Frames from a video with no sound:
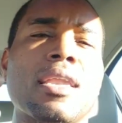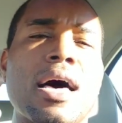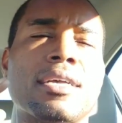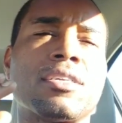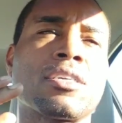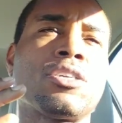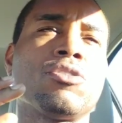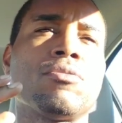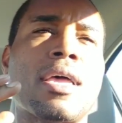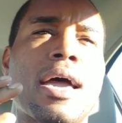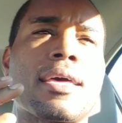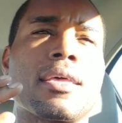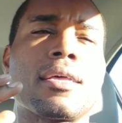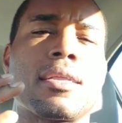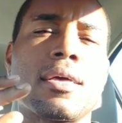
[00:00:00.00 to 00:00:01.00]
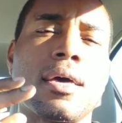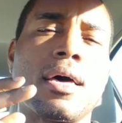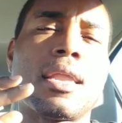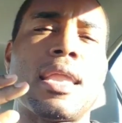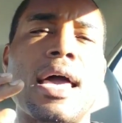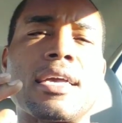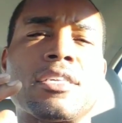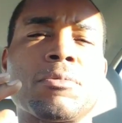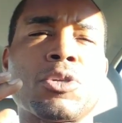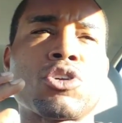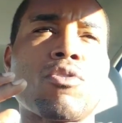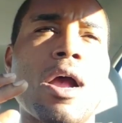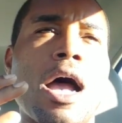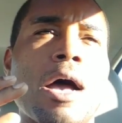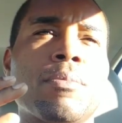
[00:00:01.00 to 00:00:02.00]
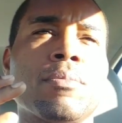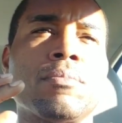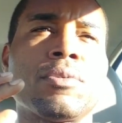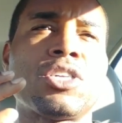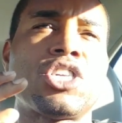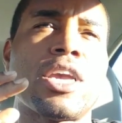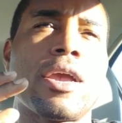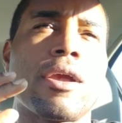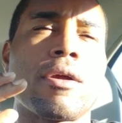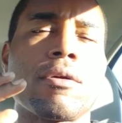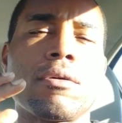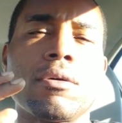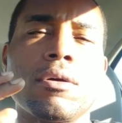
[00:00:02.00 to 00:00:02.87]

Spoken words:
Logics United. Like, subscribe, share.